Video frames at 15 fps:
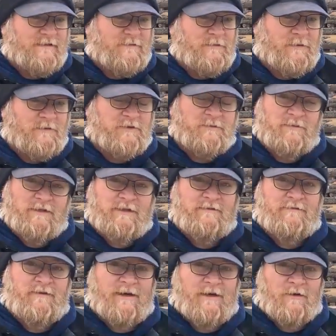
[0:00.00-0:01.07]
we were splitting
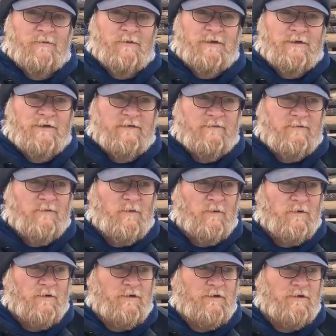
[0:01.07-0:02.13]
firewood
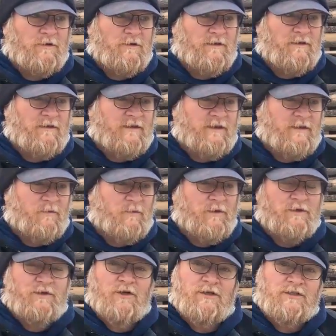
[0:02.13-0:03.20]
for the
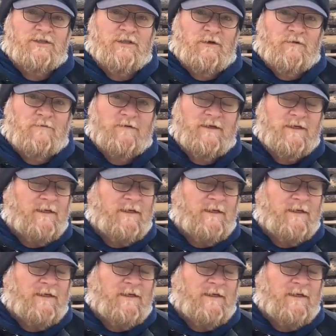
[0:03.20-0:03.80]
wood cook stove.